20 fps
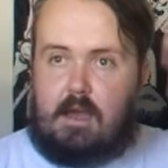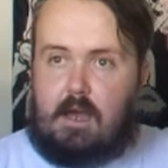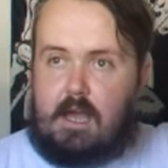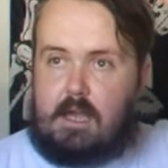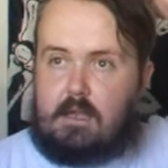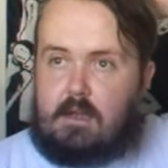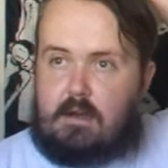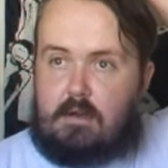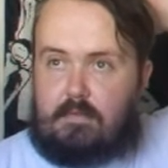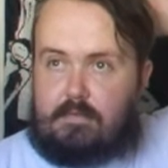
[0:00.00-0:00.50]

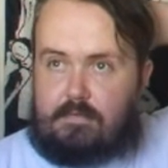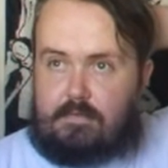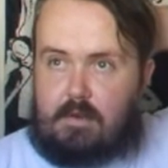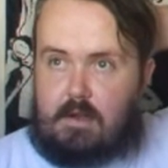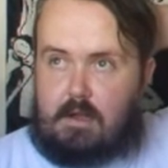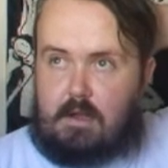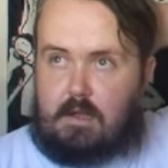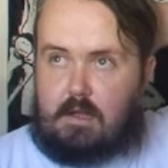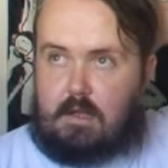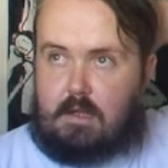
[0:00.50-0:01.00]
I got it
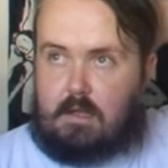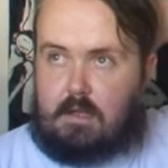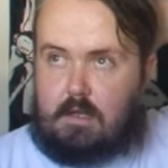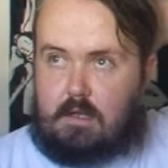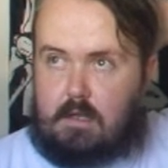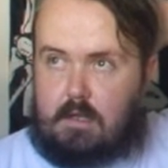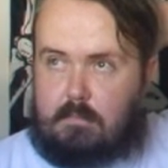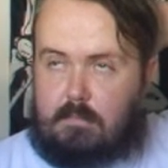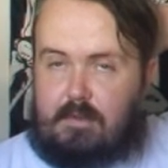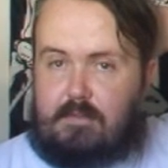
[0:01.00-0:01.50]

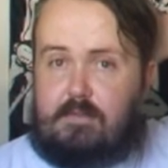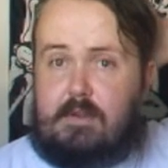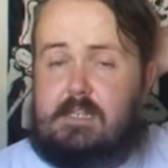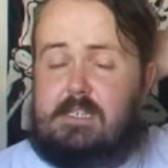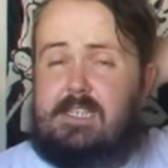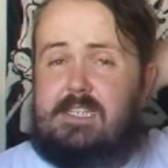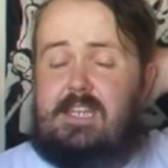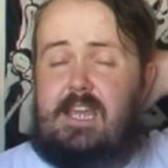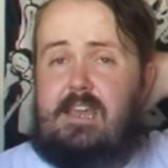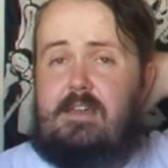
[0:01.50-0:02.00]
from my
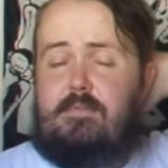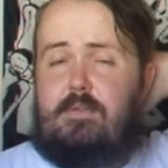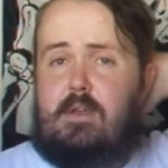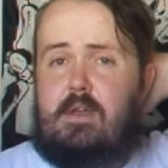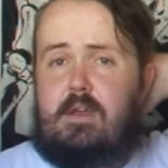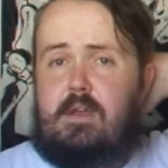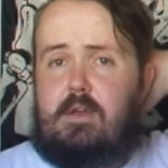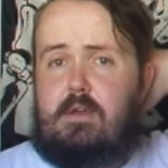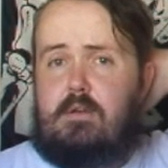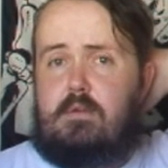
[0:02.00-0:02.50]
friend Steve,
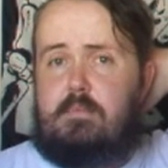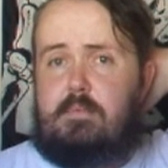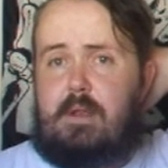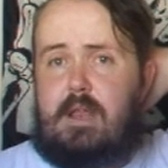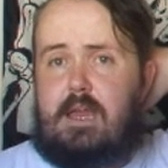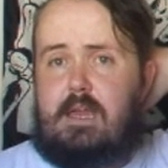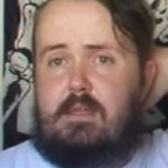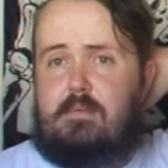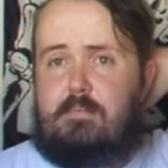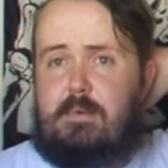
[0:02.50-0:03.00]
who
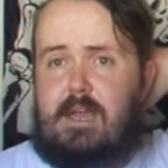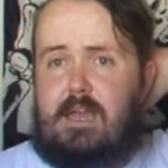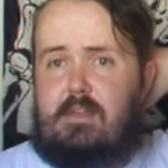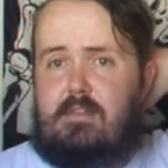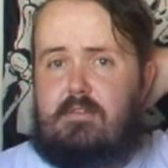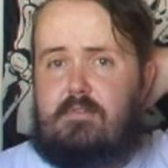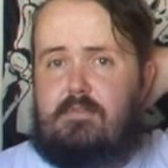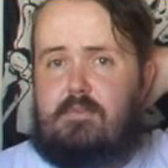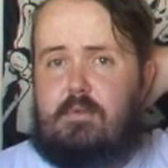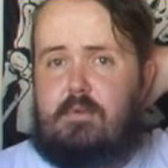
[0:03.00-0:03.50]
plays
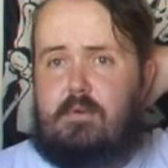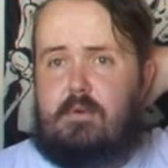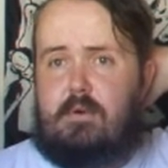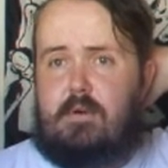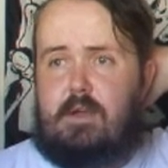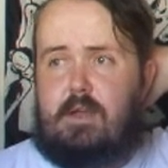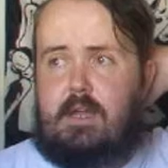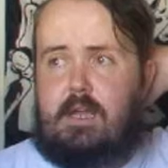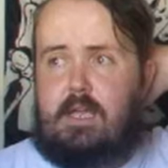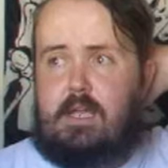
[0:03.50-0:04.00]
bass
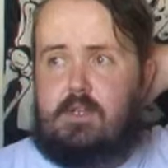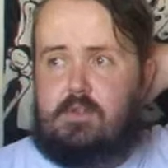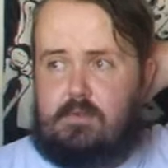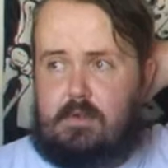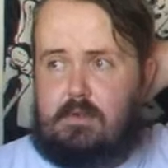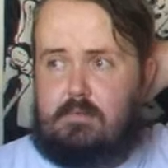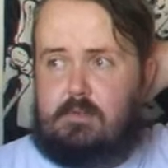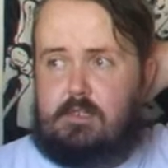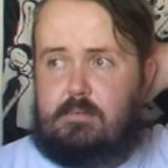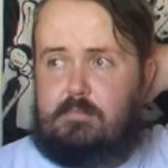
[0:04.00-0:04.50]
for In
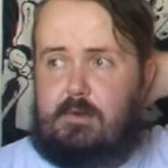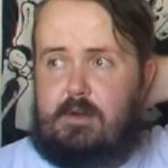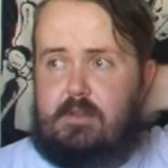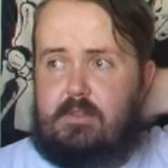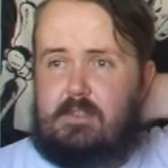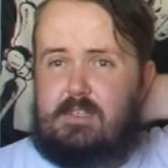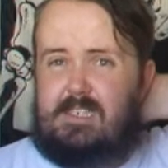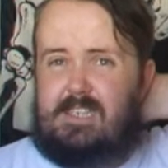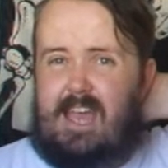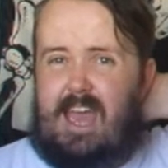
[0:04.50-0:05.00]
Dread
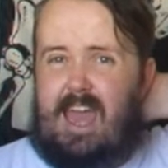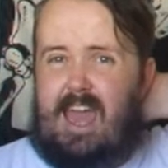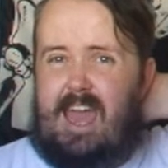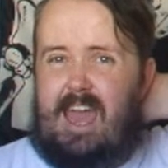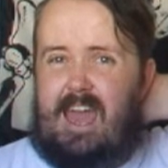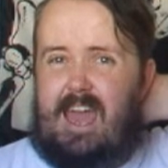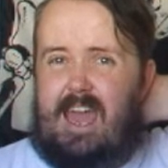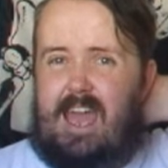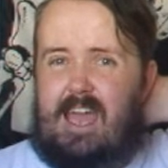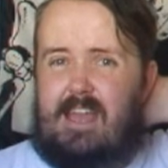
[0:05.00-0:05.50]
Response
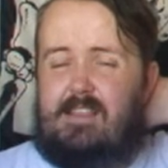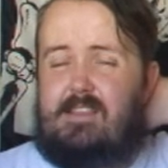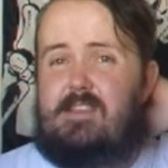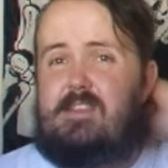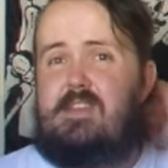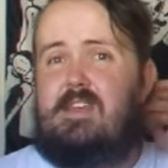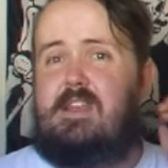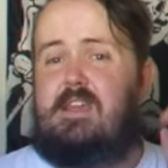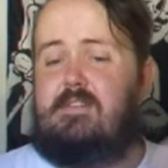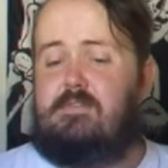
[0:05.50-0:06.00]
and
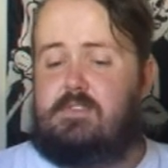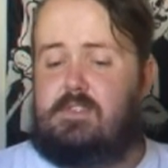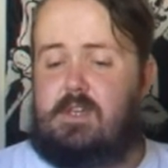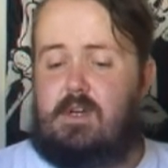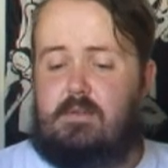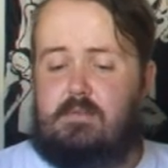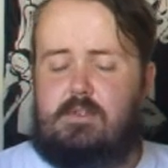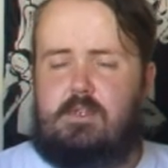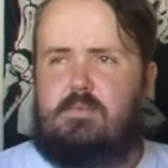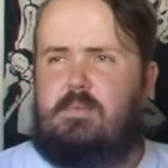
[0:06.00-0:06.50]
City of
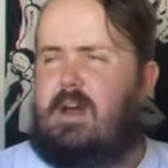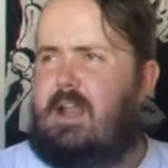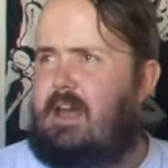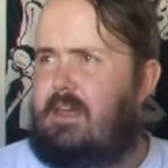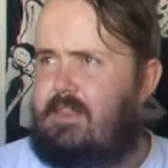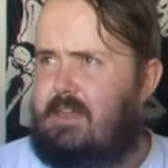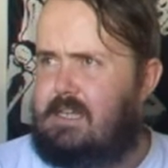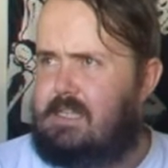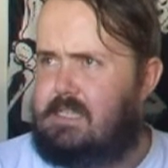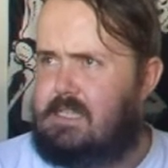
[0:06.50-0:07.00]
Souls as well. I
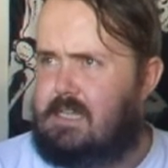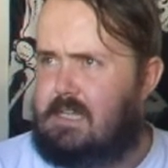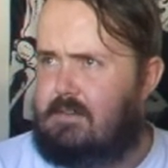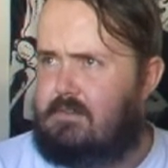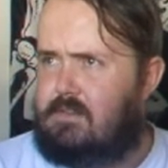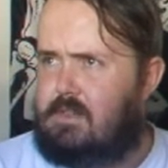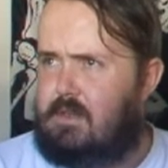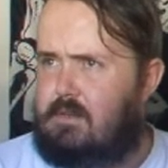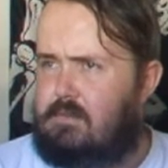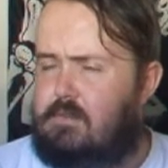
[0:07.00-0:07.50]
think it's City
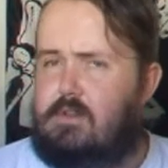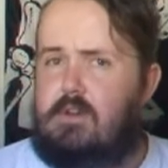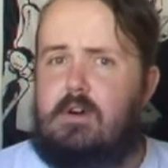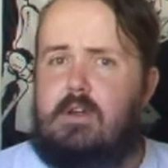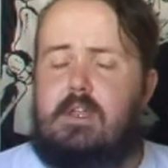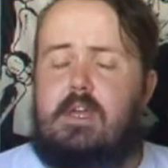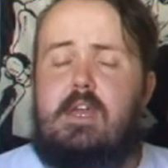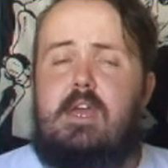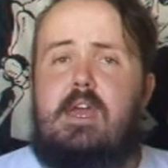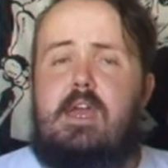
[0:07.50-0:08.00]
of Souls,
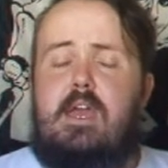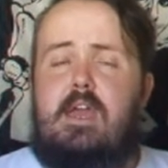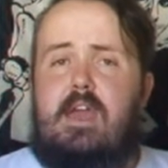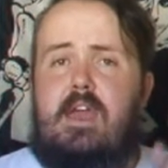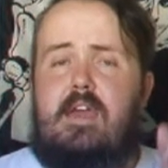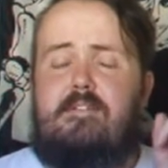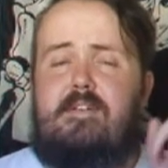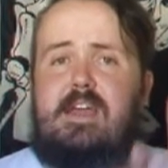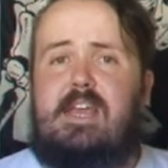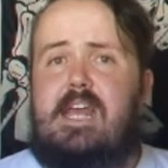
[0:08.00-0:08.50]
God.
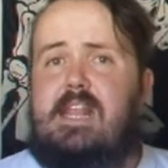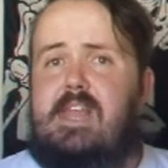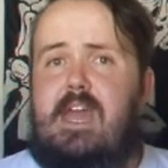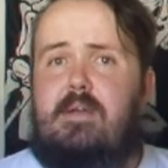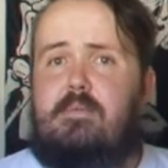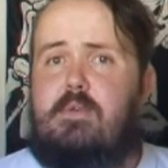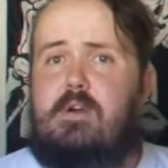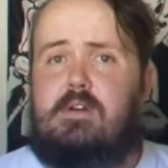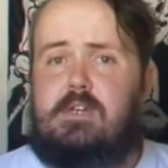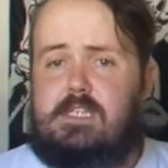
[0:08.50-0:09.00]
If I get
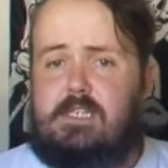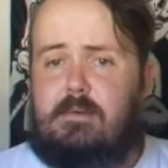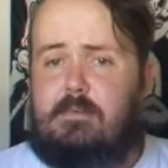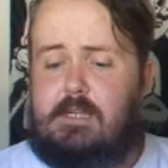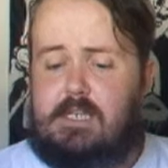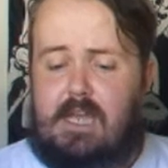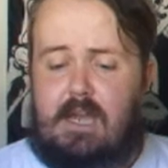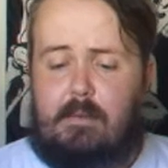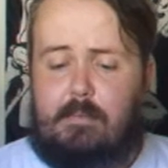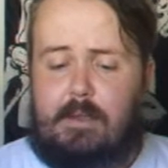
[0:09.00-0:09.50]
that wrong,
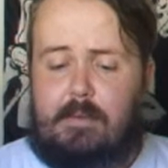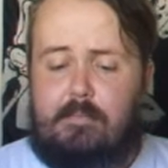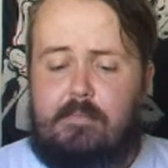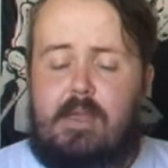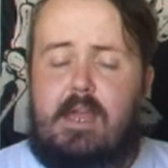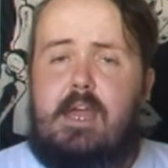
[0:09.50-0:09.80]
someone tell me.